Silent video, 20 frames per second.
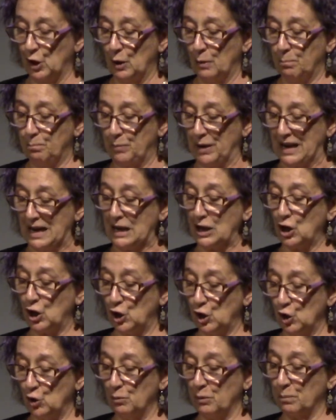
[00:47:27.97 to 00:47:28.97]
being
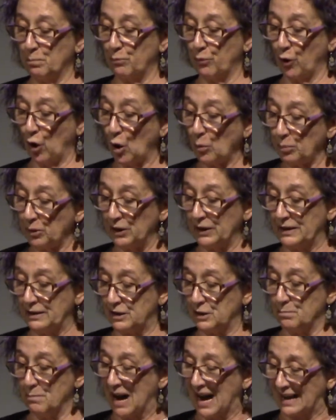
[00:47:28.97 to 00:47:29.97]
human properly
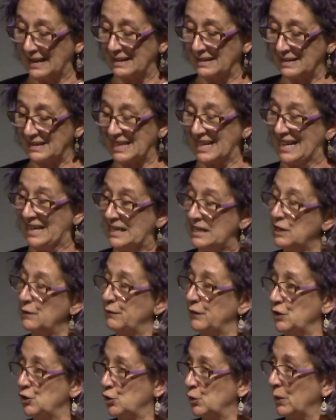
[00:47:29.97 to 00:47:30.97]
demands
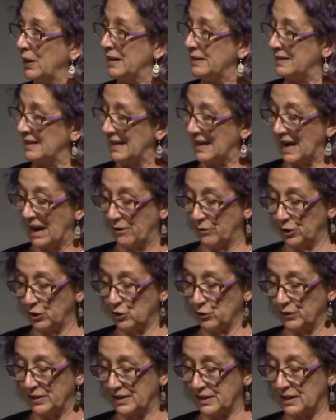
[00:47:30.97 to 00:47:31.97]
individuating
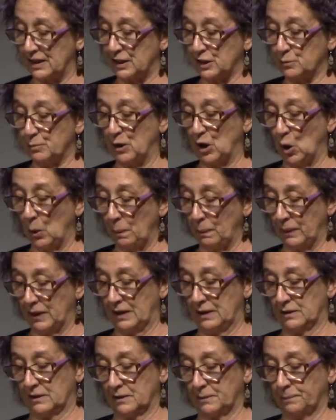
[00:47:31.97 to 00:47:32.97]
characteristics beyond this.